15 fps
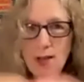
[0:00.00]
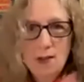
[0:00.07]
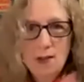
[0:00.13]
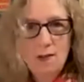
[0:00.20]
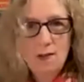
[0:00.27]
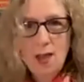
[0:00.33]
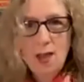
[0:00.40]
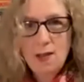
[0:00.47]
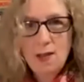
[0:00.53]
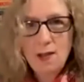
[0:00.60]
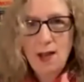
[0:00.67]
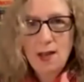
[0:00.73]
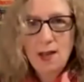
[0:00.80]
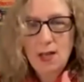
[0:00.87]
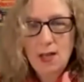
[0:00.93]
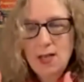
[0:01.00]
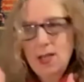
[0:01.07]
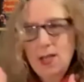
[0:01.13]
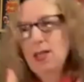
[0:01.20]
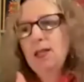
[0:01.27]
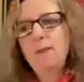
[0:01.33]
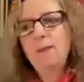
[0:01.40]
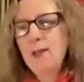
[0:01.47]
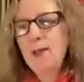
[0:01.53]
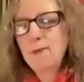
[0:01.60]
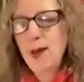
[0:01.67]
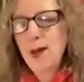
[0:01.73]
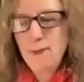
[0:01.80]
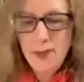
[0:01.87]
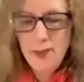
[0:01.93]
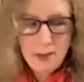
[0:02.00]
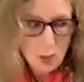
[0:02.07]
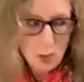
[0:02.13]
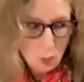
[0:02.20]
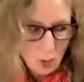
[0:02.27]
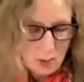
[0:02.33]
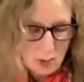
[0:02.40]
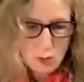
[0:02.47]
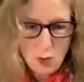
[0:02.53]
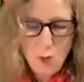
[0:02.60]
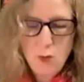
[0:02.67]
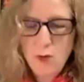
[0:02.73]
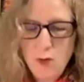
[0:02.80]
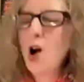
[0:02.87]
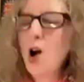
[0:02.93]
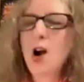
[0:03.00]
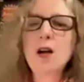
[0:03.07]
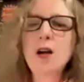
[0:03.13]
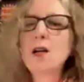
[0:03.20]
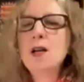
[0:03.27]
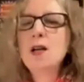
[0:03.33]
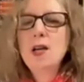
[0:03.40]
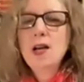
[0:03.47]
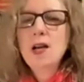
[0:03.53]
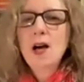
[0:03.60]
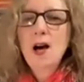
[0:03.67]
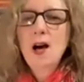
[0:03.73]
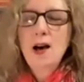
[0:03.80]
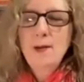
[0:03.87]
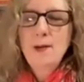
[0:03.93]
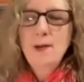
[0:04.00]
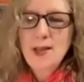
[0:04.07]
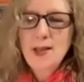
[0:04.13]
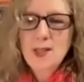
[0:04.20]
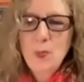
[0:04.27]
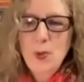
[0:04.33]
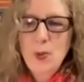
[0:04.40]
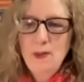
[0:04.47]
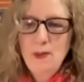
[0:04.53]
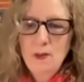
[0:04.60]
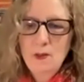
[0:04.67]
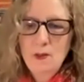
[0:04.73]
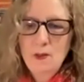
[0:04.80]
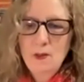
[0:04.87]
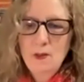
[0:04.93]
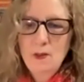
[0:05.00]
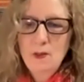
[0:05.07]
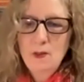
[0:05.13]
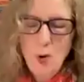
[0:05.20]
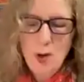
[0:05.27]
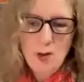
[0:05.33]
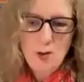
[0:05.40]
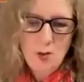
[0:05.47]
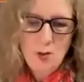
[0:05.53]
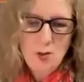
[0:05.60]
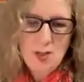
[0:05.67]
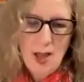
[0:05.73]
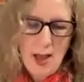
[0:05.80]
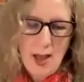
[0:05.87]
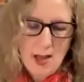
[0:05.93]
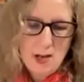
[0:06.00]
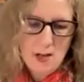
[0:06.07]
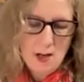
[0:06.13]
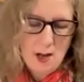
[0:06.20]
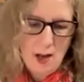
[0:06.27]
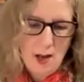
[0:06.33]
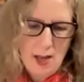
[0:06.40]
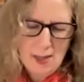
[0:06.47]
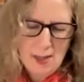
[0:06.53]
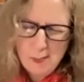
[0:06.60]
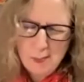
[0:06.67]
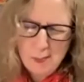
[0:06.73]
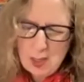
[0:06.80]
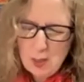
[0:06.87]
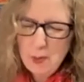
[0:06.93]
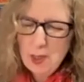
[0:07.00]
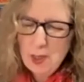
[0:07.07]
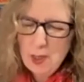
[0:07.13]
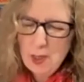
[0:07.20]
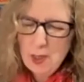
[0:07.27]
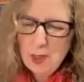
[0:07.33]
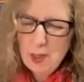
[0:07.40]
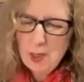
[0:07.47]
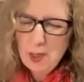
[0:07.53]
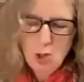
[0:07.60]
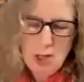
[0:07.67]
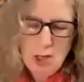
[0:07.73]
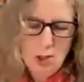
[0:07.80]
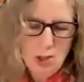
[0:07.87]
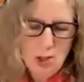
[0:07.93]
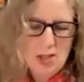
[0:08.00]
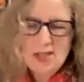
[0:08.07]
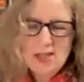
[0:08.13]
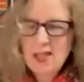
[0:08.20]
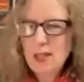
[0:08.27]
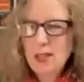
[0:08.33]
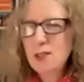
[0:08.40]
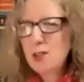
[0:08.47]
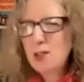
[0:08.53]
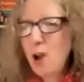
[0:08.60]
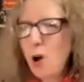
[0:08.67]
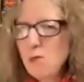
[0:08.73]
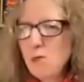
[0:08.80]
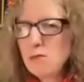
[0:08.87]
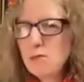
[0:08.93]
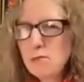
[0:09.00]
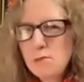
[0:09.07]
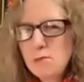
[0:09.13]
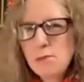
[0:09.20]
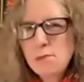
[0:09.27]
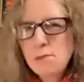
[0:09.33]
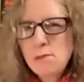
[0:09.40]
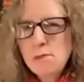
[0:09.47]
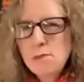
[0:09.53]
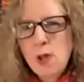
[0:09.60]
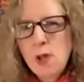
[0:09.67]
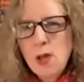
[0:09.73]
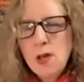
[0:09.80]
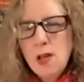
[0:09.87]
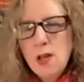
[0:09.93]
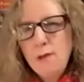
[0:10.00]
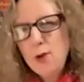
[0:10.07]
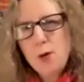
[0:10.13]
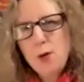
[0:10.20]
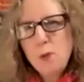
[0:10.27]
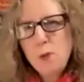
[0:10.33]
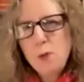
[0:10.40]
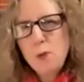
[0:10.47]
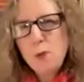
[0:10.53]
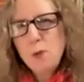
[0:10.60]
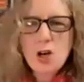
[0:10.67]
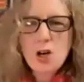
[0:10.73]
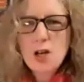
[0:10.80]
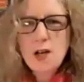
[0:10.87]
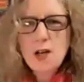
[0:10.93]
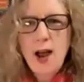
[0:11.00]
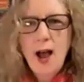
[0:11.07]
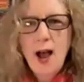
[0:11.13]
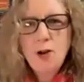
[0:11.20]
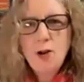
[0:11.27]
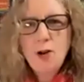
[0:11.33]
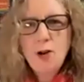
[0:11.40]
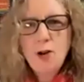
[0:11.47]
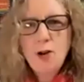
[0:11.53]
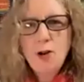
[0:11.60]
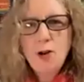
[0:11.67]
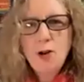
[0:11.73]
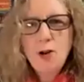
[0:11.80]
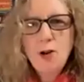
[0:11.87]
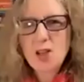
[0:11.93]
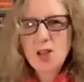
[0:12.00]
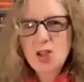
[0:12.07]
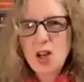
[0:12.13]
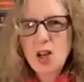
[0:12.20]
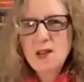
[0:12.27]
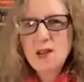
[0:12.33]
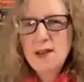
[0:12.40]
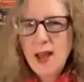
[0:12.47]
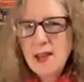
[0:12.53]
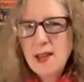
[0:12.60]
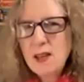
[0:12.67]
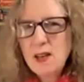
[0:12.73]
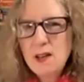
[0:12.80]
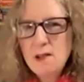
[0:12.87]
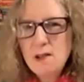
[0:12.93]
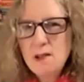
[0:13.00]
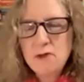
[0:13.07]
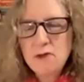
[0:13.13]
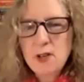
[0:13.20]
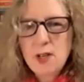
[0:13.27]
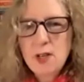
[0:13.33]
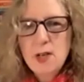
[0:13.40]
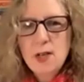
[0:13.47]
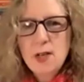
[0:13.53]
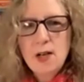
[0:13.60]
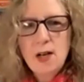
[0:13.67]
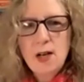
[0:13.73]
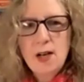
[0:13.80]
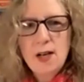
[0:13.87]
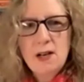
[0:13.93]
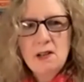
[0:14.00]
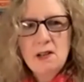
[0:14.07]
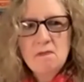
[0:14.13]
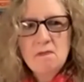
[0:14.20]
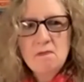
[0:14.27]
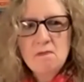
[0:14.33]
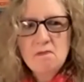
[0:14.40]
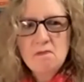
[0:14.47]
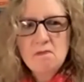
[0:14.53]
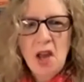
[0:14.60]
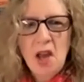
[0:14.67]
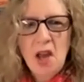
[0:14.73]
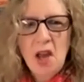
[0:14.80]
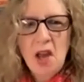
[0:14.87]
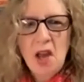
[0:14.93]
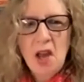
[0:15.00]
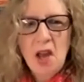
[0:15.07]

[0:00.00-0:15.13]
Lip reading: of say it like it is. And my favorite one so far has been this little boy who said, I think he must have been a 6th or 7th grader. He said, so if your book is so good, how come it's got such a negative title?